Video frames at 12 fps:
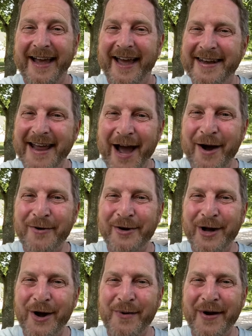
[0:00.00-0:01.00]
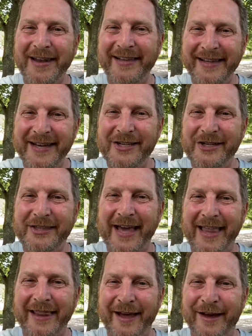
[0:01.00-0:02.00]
And now go unleash
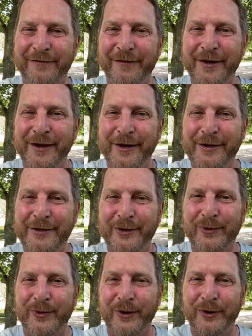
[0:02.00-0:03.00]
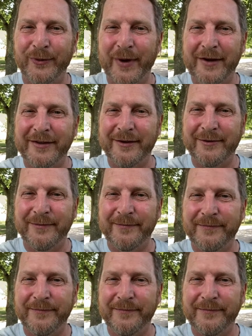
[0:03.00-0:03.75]
that love to the world around you.